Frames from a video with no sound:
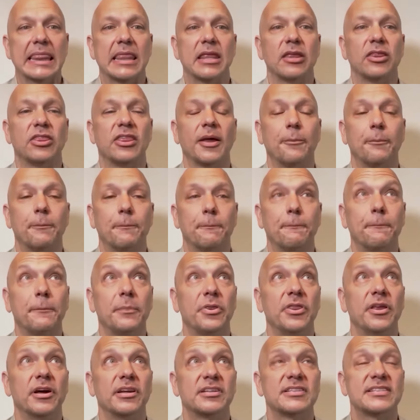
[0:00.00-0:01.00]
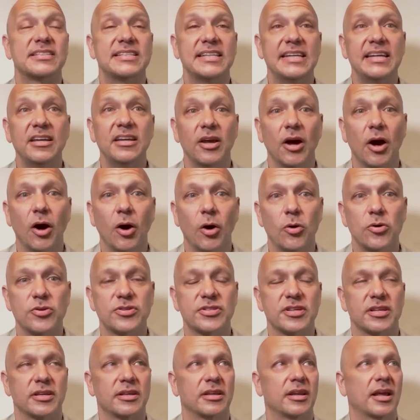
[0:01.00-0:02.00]
The the
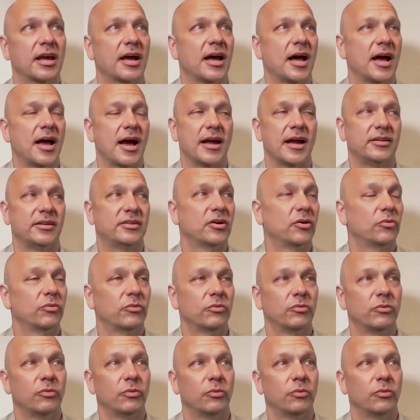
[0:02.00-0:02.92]
CEOs, and uh, I don't,